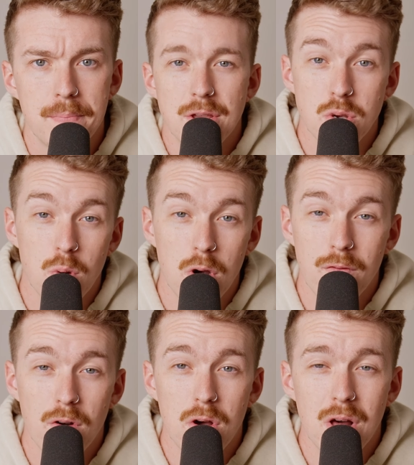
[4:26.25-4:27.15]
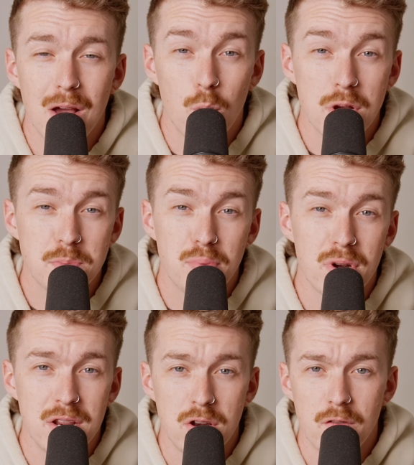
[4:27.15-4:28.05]
So overall, I was
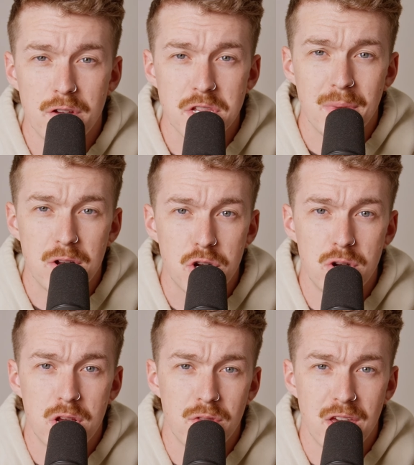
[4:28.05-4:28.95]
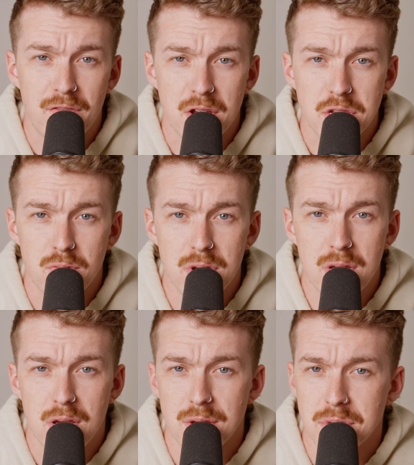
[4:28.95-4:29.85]
pretty nervous about shooting on the
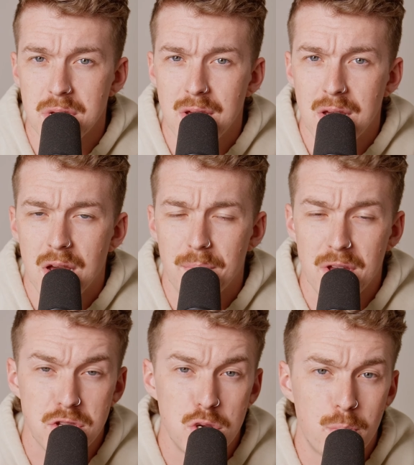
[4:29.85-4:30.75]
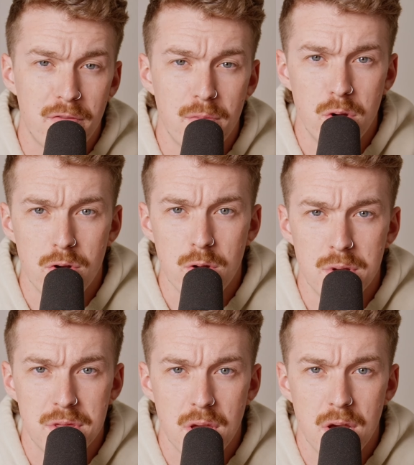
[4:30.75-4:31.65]
Fx3 because I'm not super familiar with